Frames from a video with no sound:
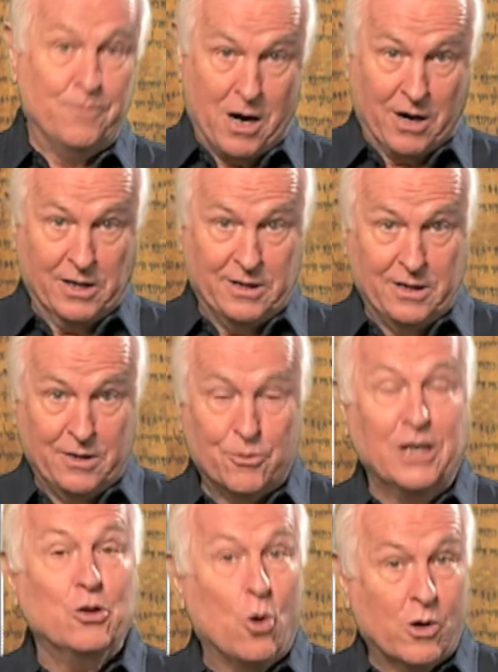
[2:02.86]
Mark,
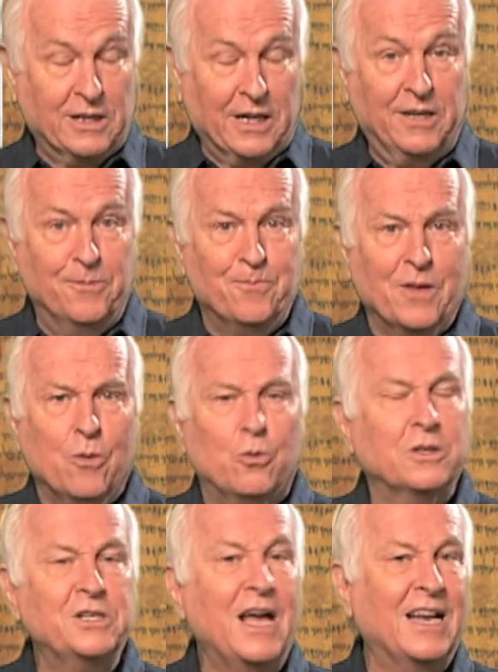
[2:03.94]
recorded it,
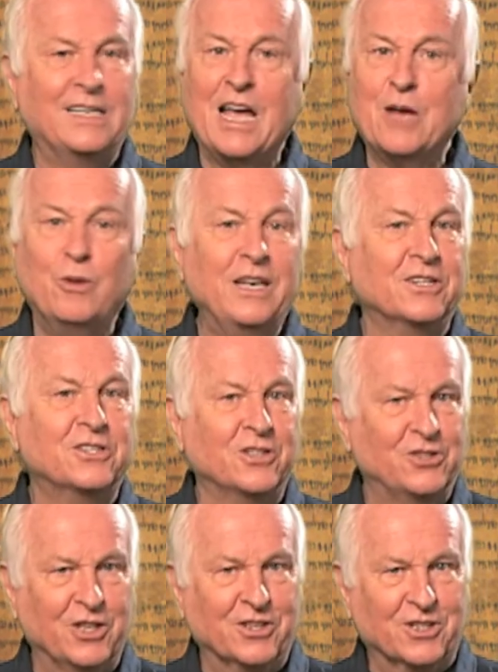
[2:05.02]
was not an eyewitness
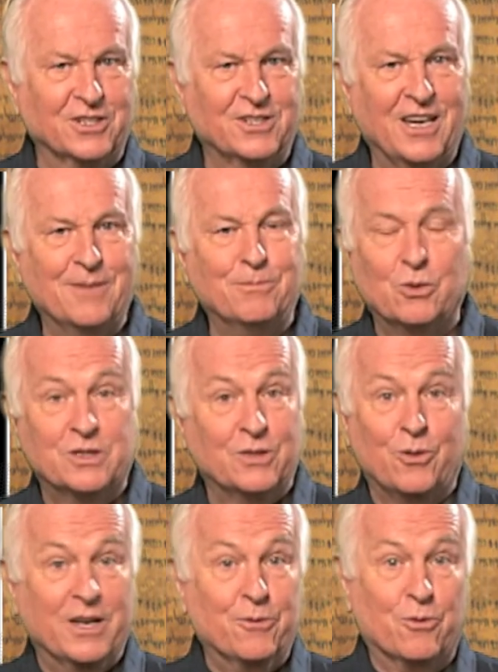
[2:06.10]
to Jesus in most
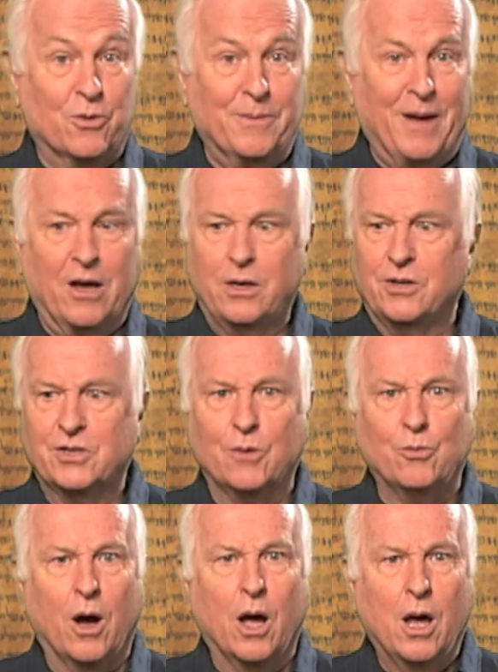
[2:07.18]
of what he wrote about. You say,
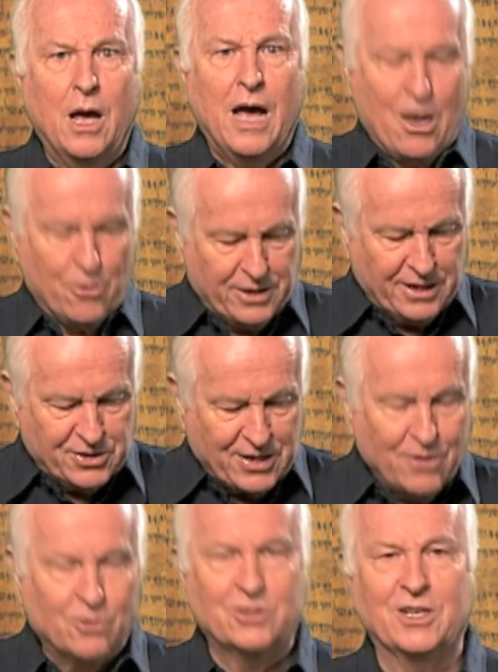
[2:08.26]
well, how could he
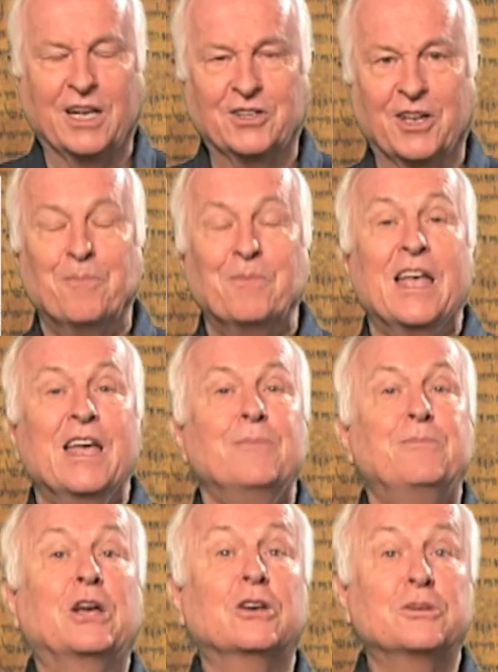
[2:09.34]
say those things then?
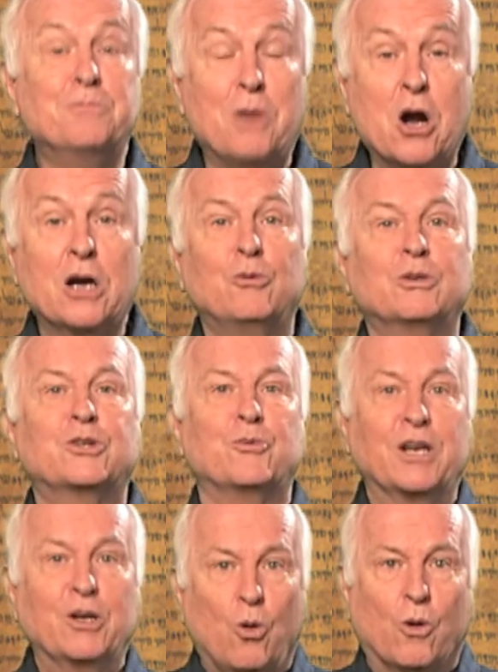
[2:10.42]
Because Mark was a
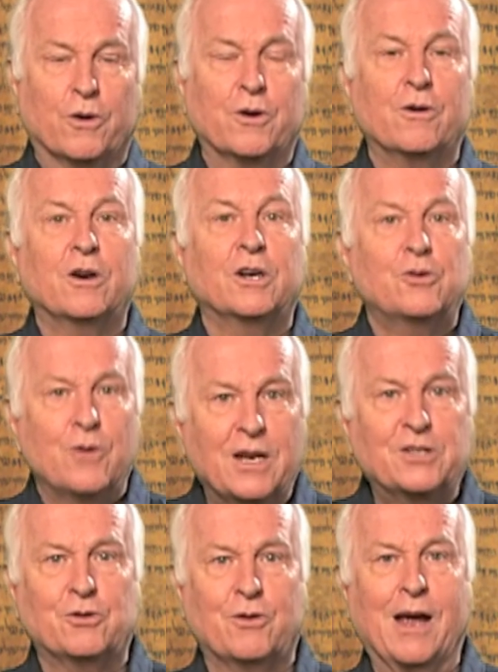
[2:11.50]
recorder or a
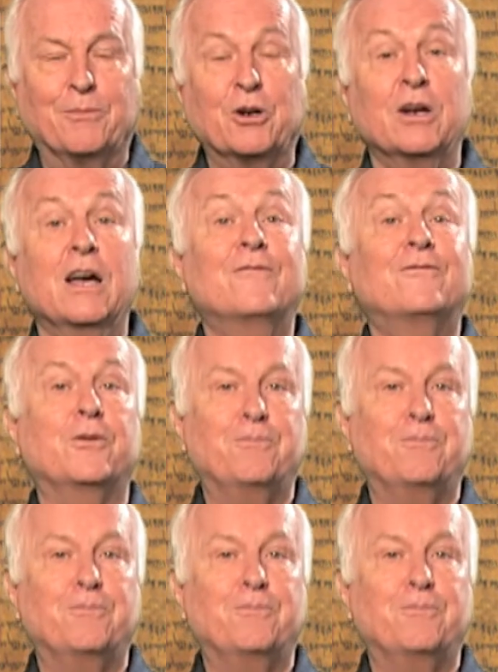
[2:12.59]
transcriber for